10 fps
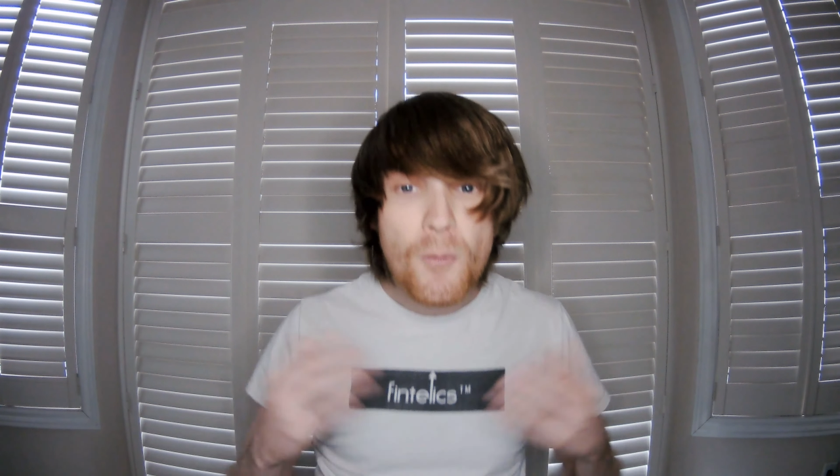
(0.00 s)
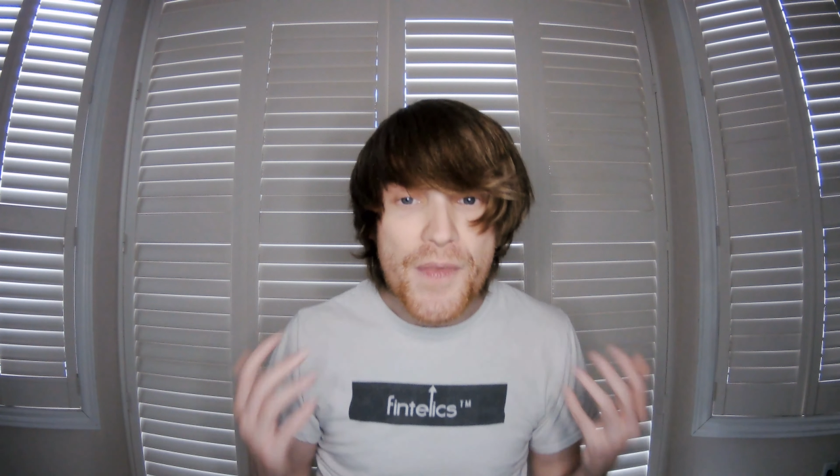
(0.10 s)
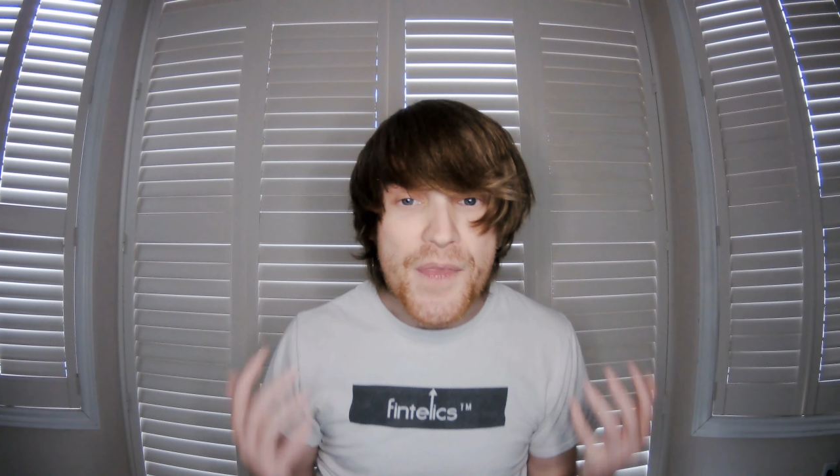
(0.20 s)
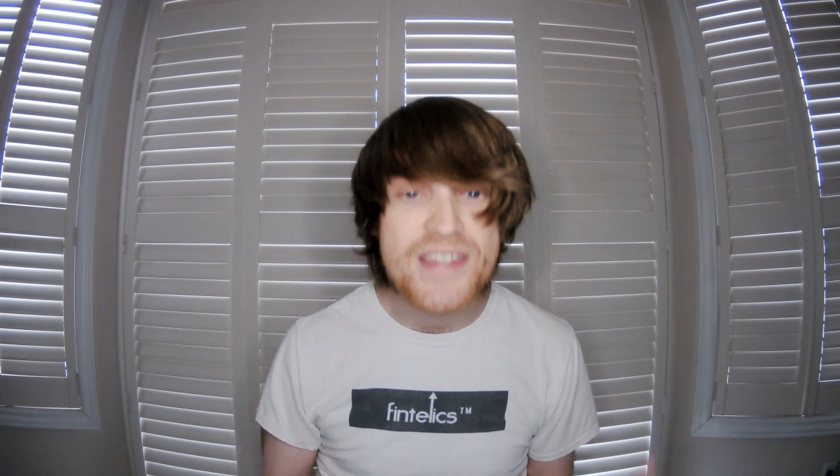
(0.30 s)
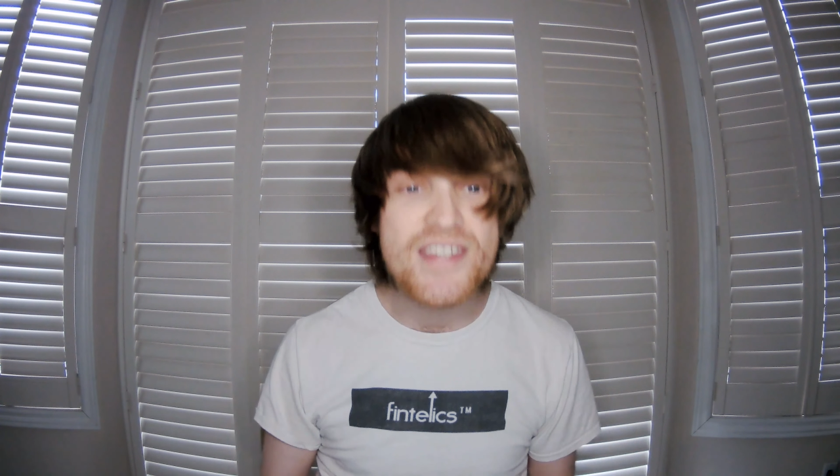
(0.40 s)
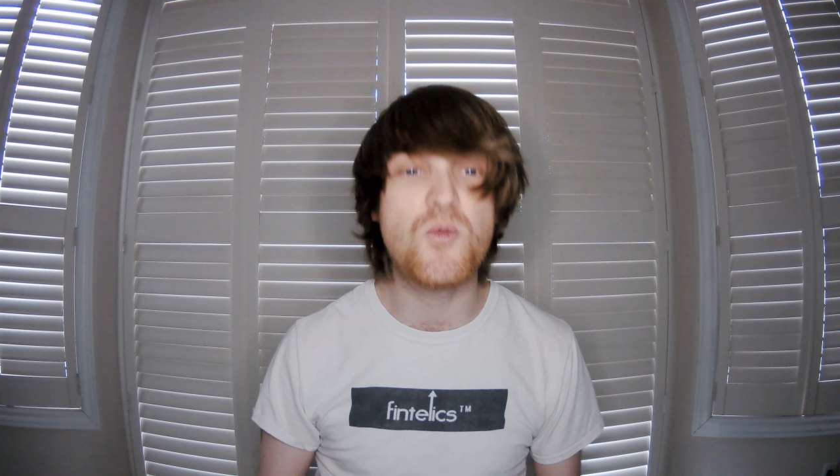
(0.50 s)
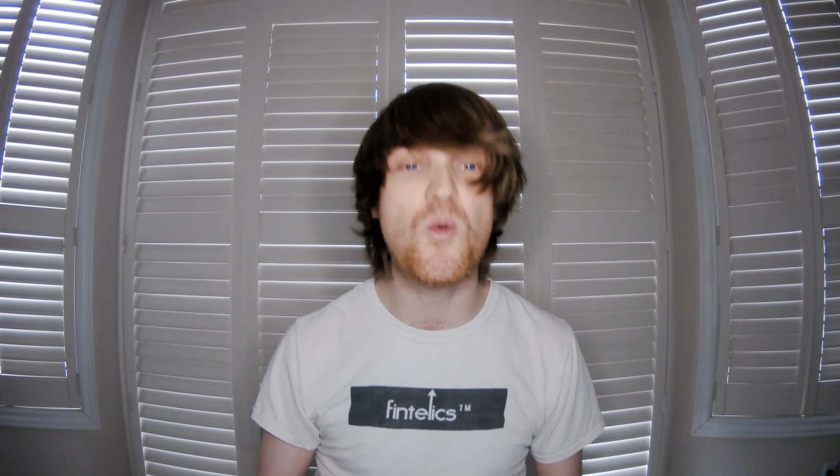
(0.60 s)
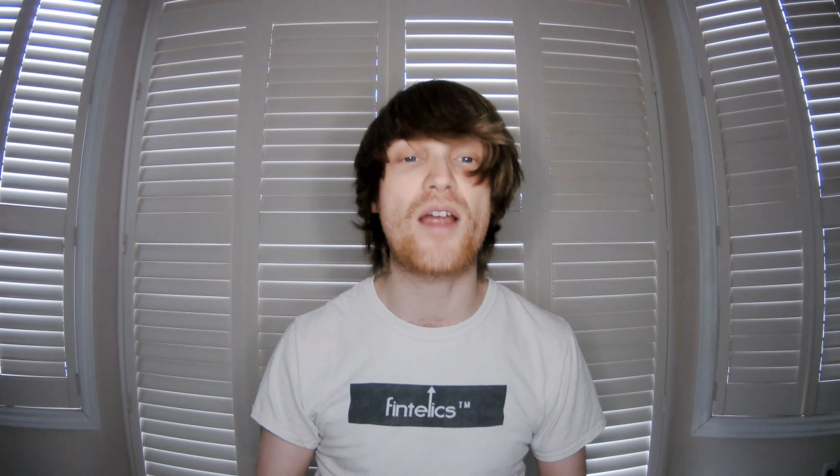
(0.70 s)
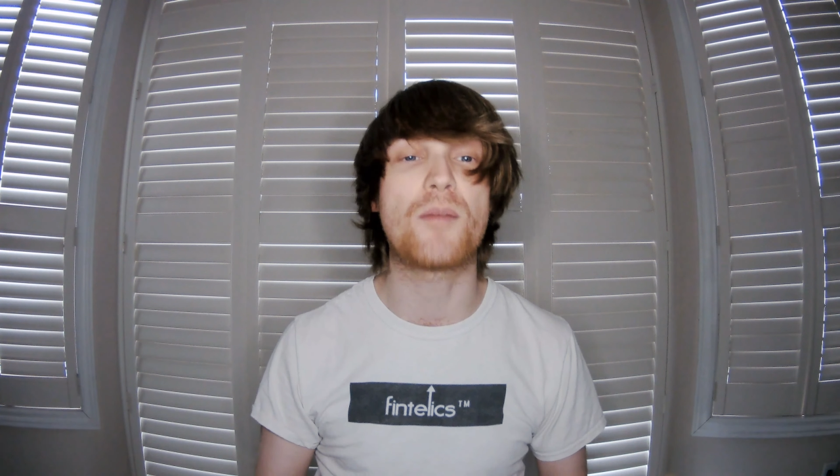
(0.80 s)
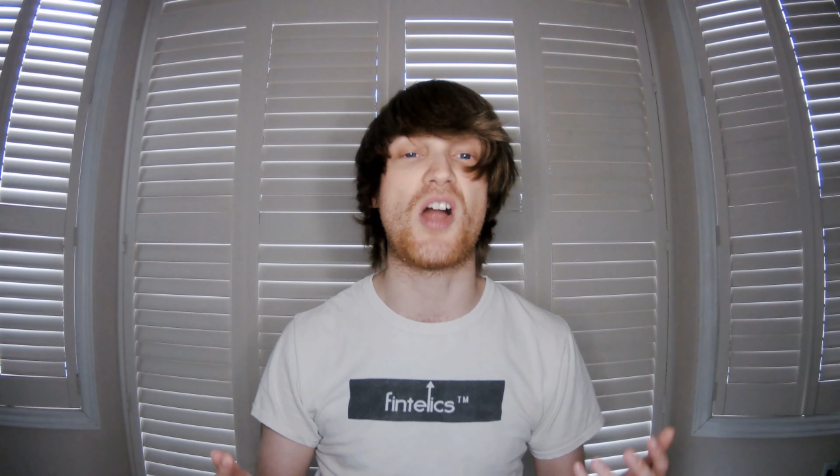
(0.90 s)
well, this is
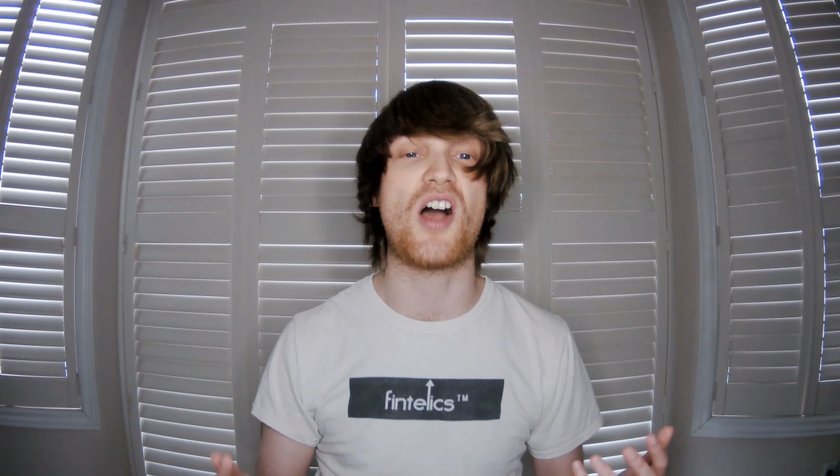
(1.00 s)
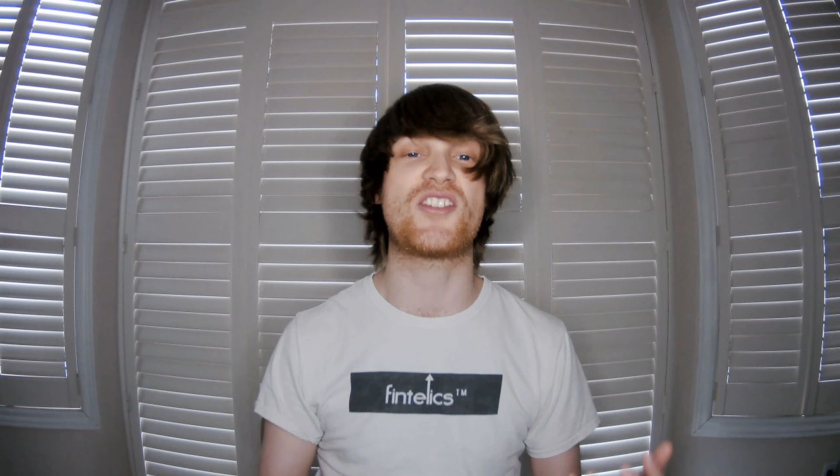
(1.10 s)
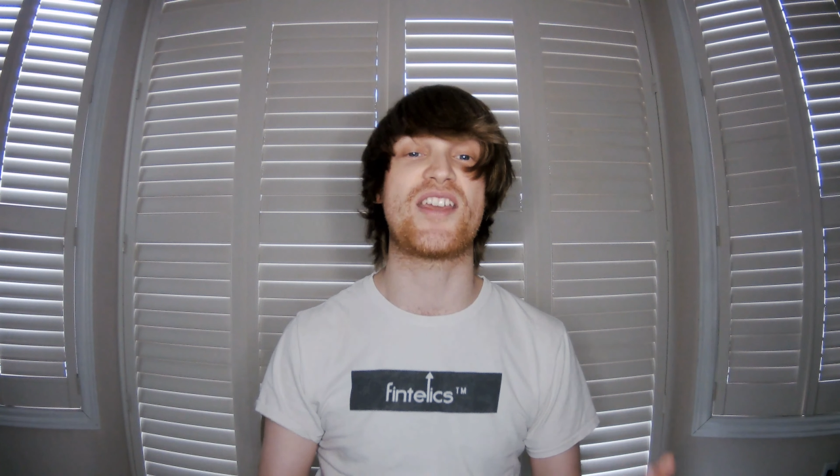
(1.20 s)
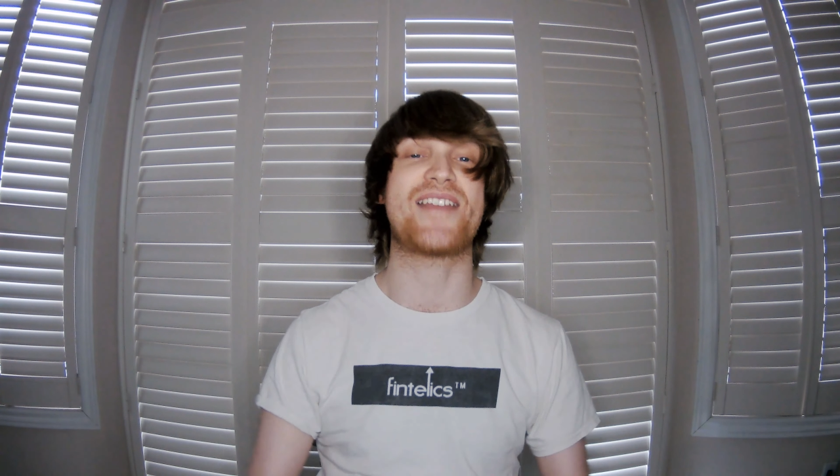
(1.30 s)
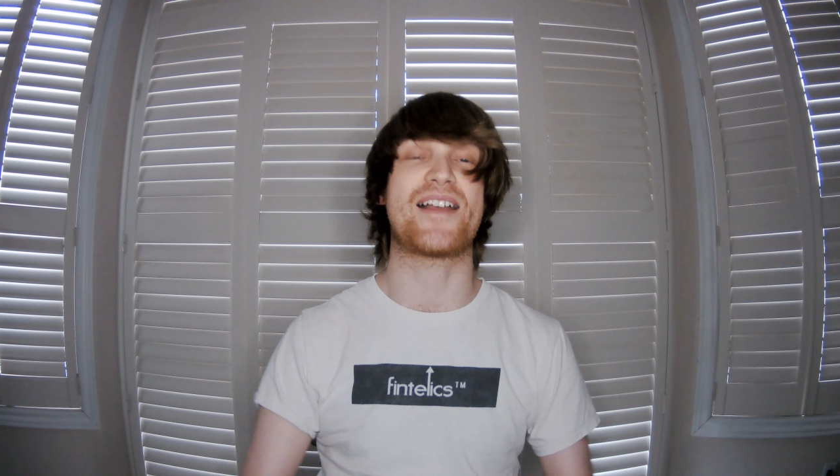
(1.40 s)
where blockchain